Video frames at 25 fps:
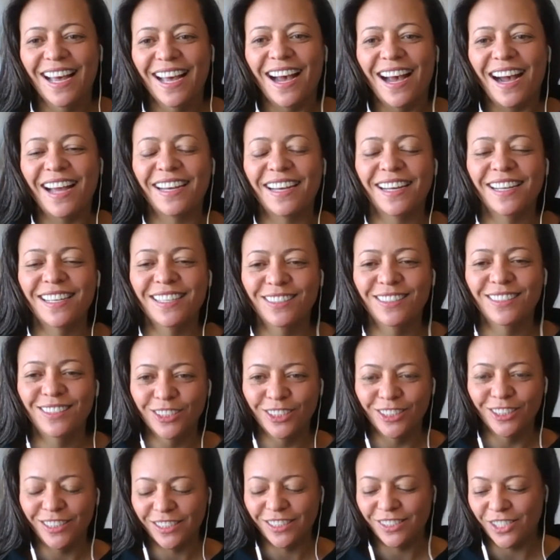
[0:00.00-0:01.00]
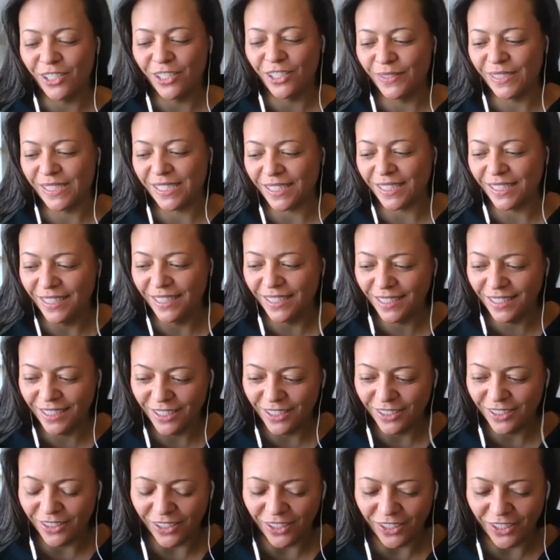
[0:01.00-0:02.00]
And I alluded to it
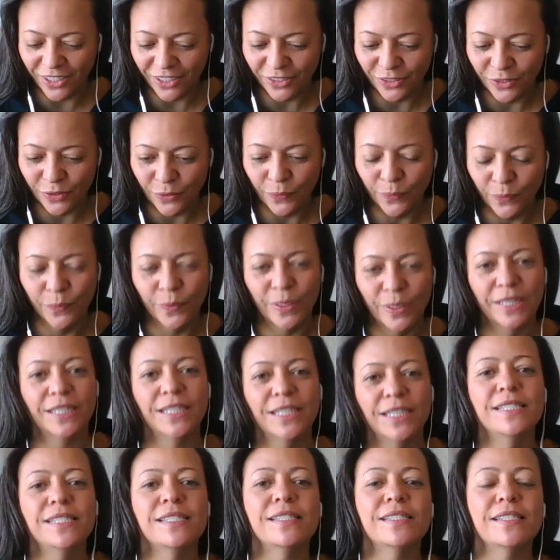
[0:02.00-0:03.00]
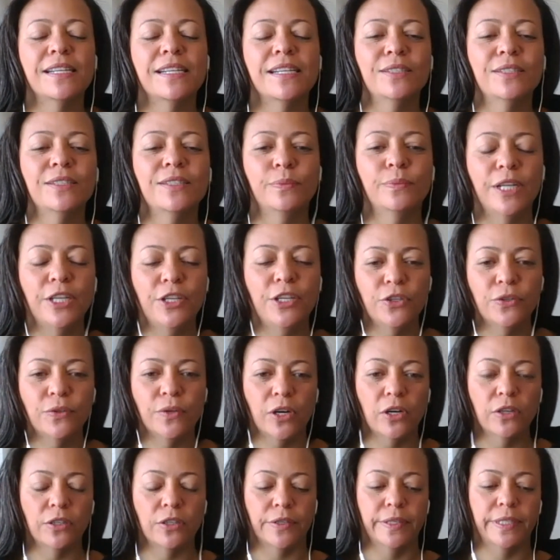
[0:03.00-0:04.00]
earlier on when I said, when you
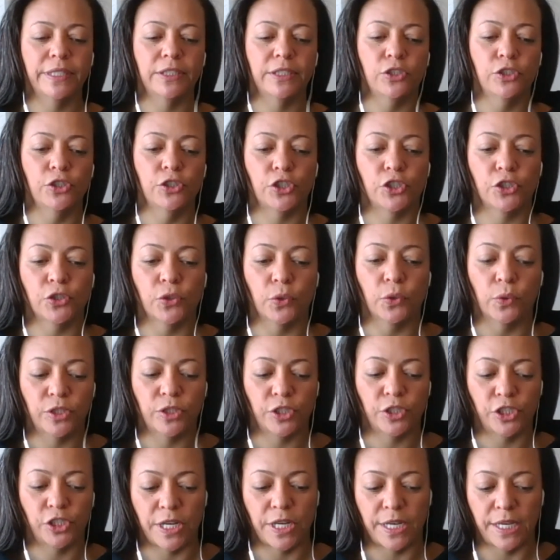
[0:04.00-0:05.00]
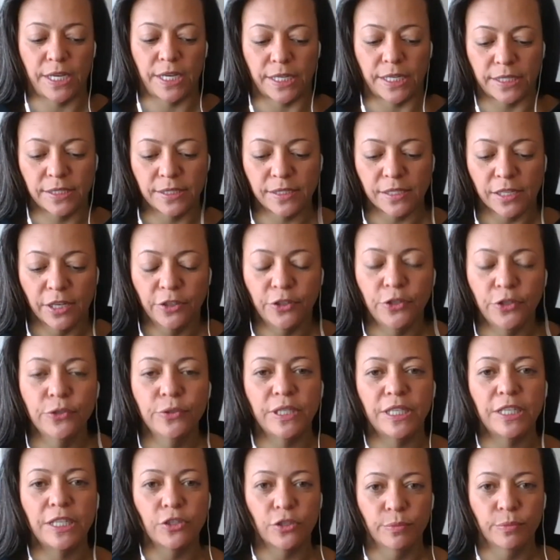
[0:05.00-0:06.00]
are going to short shares, you
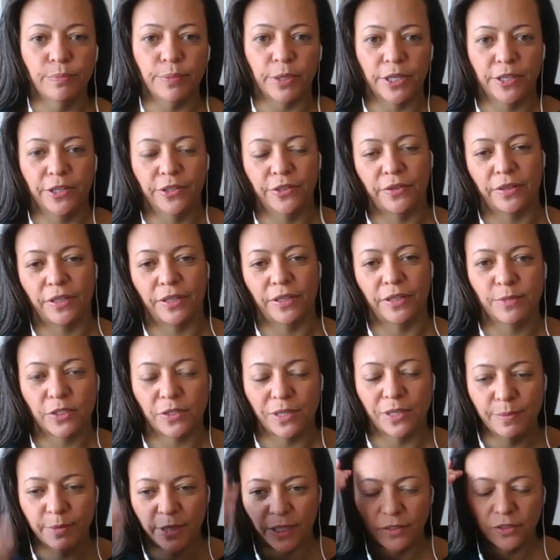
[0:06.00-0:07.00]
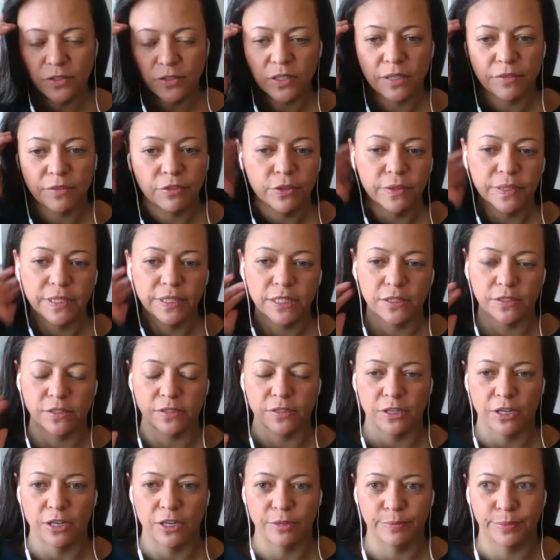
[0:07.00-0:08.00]
need to borrow them. So I'm going to give you an
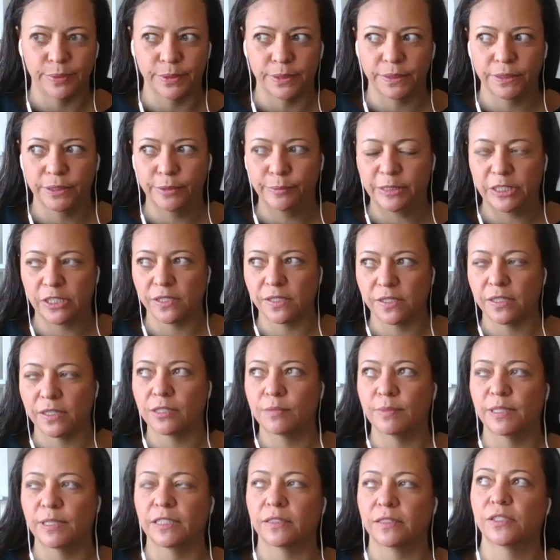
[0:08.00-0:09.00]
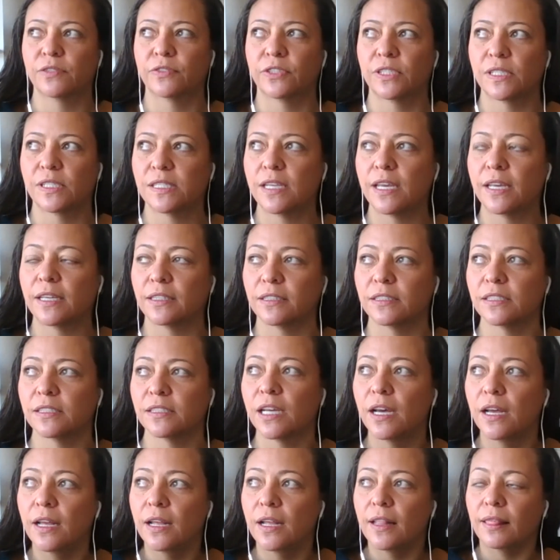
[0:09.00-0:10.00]
example. Let me just think about this for a second.
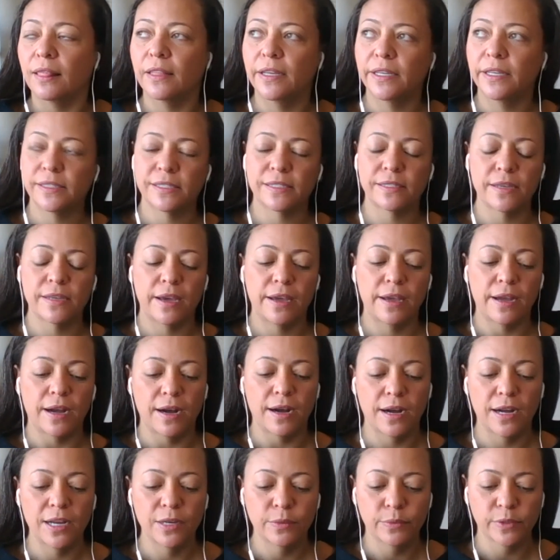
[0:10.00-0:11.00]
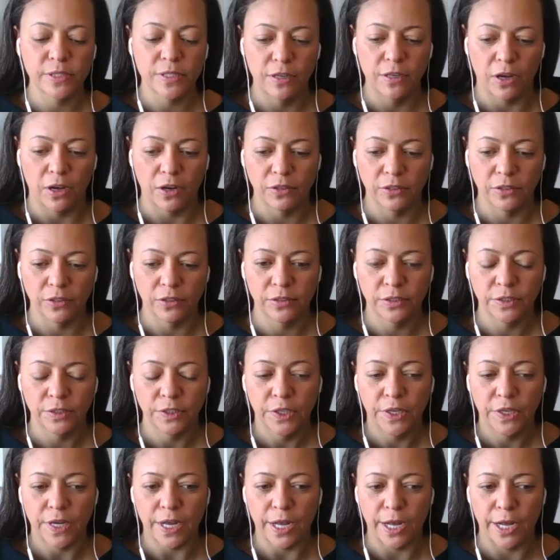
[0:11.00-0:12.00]
Let's say I was long
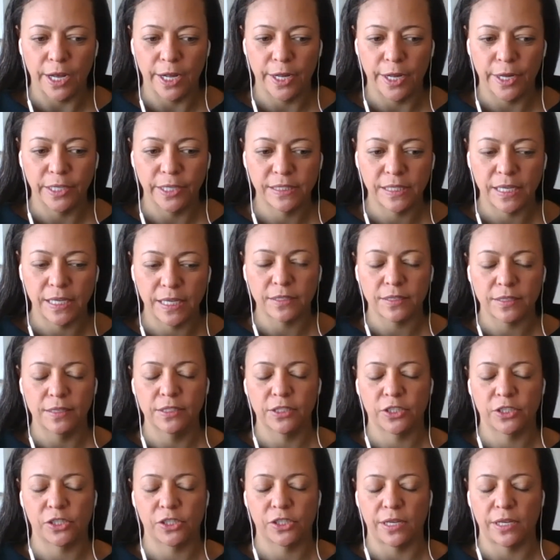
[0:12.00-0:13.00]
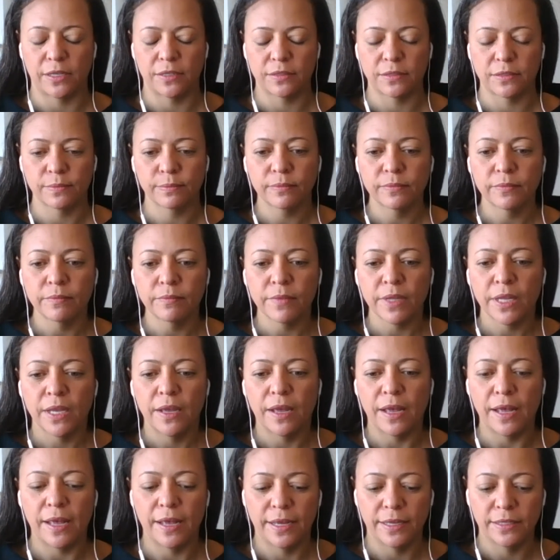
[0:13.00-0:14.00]
Tesla shares.
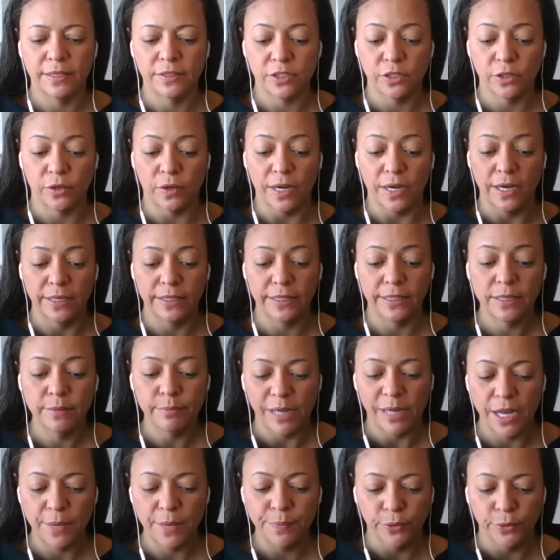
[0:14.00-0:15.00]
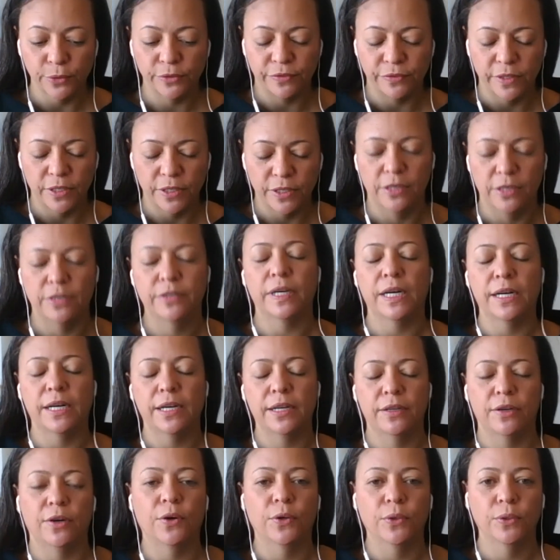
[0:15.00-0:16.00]
And so in my portfolio, I
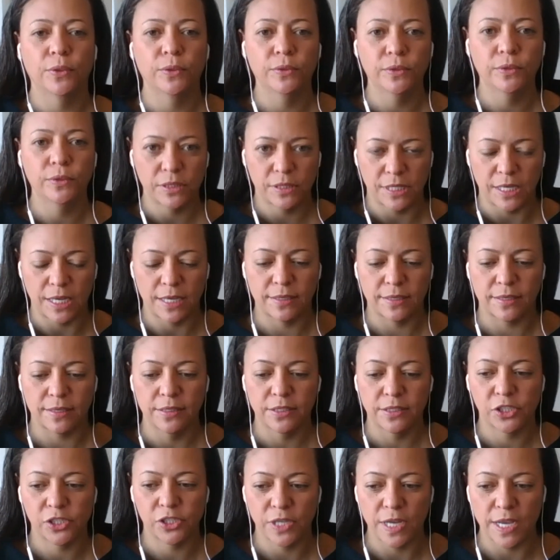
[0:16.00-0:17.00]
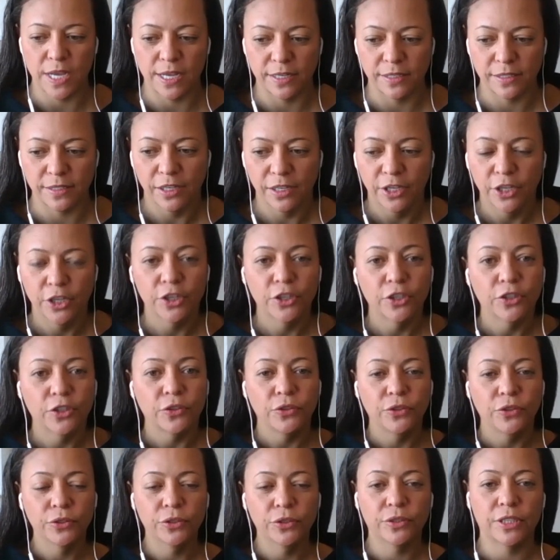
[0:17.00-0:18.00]
hold Tesla shares.
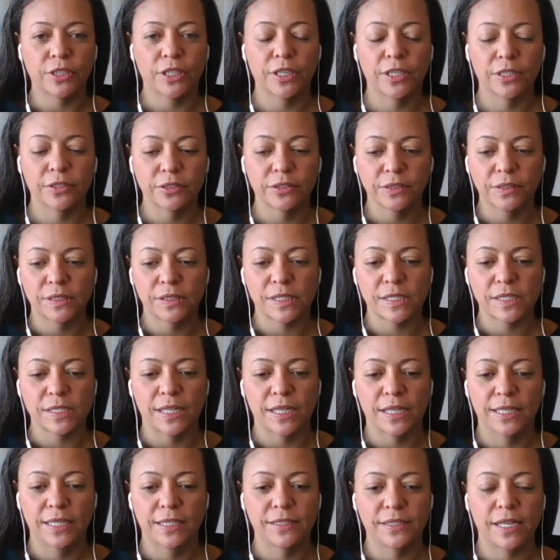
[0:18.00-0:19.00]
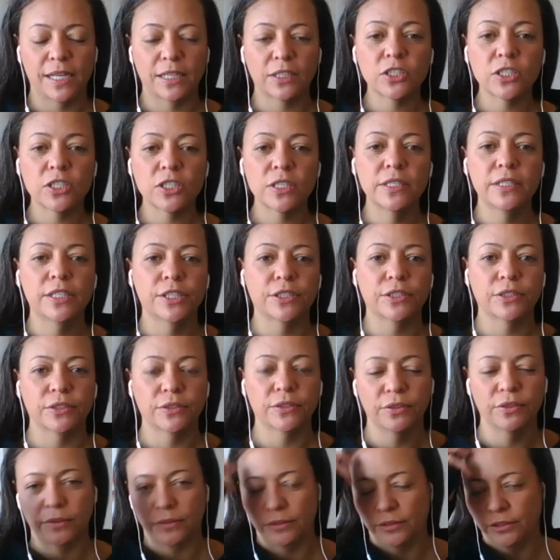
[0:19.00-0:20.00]
You, Carl, decide, actually,
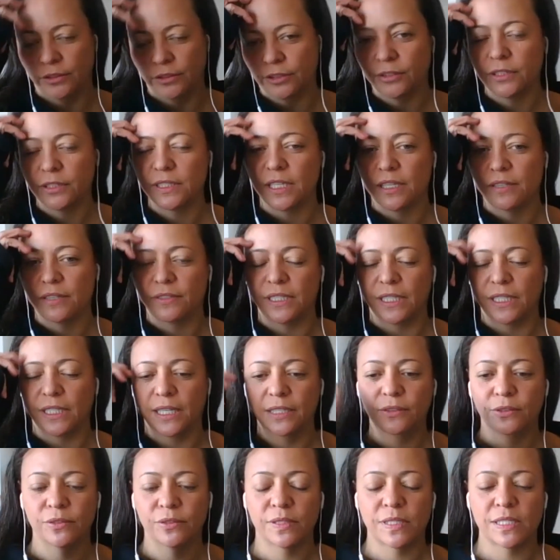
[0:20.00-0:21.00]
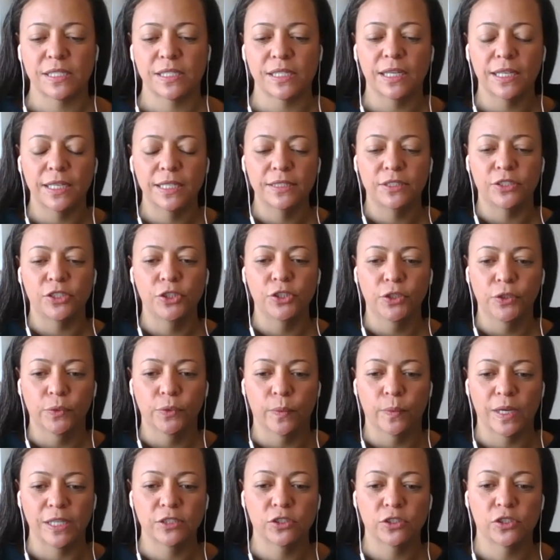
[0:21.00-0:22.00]
no, you're on David Einhorn's side. You
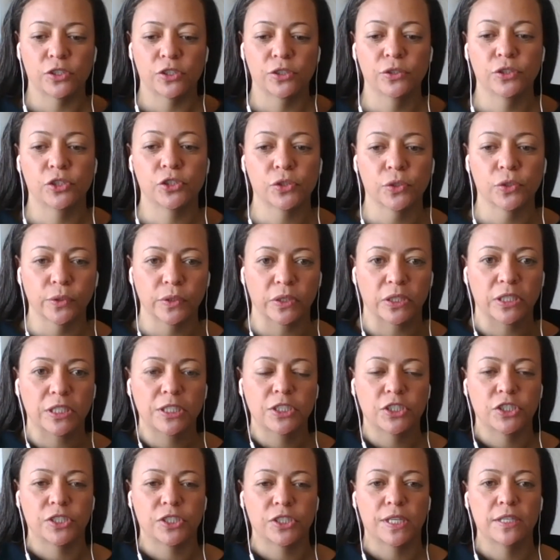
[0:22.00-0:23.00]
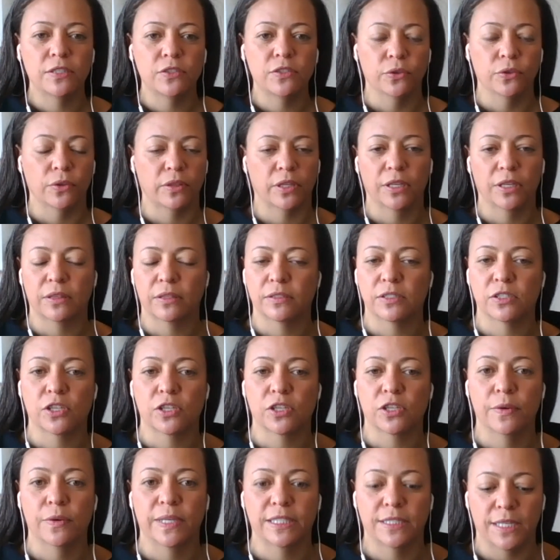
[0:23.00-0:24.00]
want to short these shares. You think that's
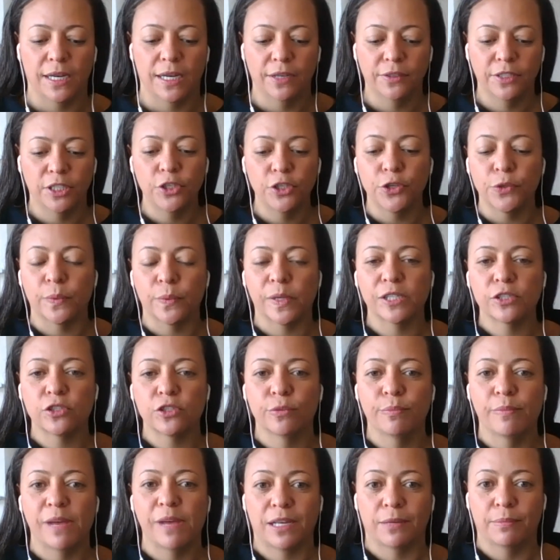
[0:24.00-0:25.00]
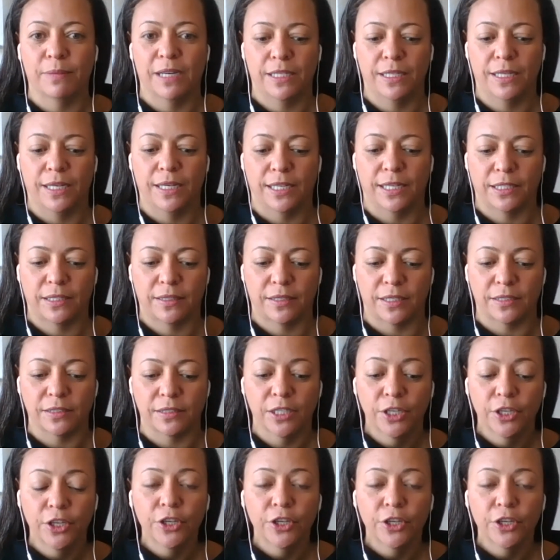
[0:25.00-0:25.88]
going down and you want to make money like that.